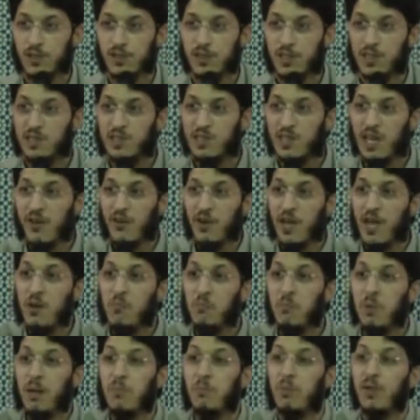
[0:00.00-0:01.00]
The
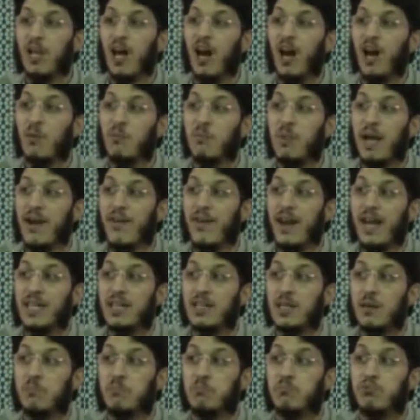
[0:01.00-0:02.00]
Syrian people are
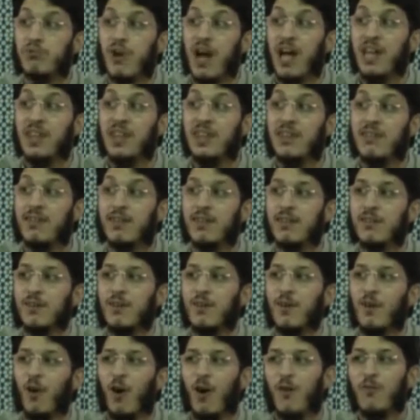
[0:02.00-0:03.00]
bearing the brunt
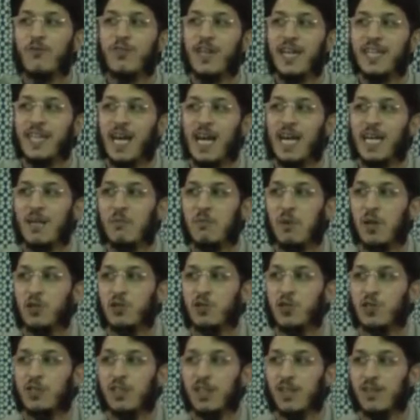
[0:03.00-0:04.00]
of that
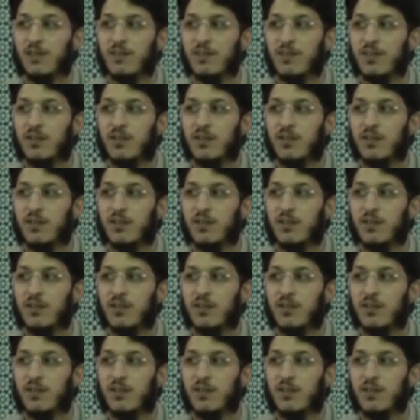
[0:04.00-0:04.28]
animosity.